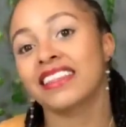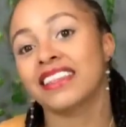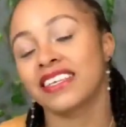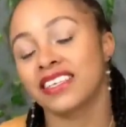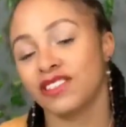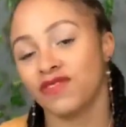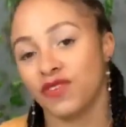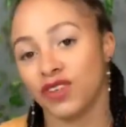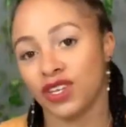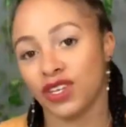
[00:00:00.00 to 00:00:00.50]
this
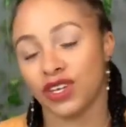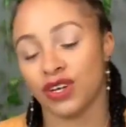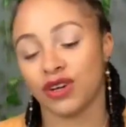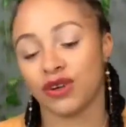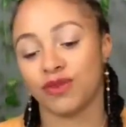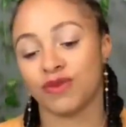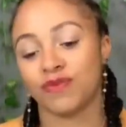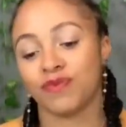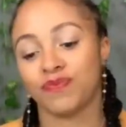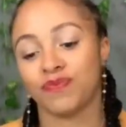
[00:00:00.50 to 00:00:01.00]

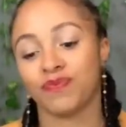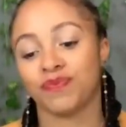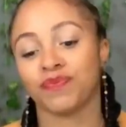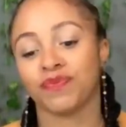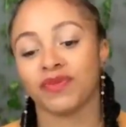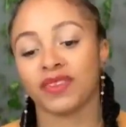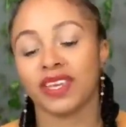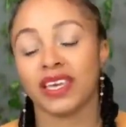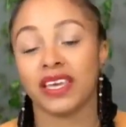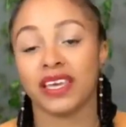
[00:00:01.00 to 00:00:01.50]
video
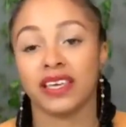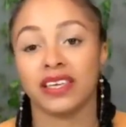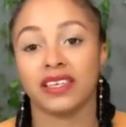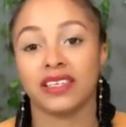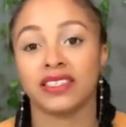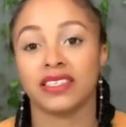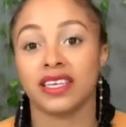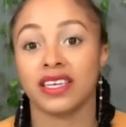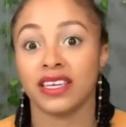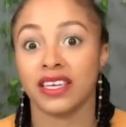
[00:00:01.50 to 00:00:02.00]
is
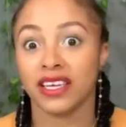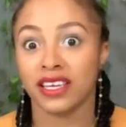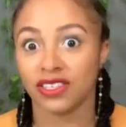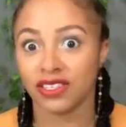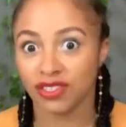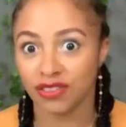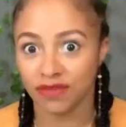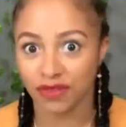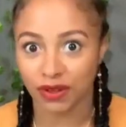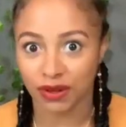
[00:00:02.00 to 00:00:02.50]
an
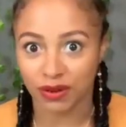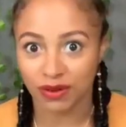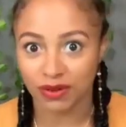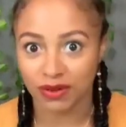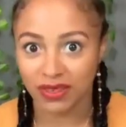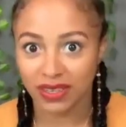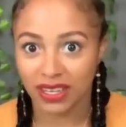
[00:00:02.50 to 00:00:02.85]
interview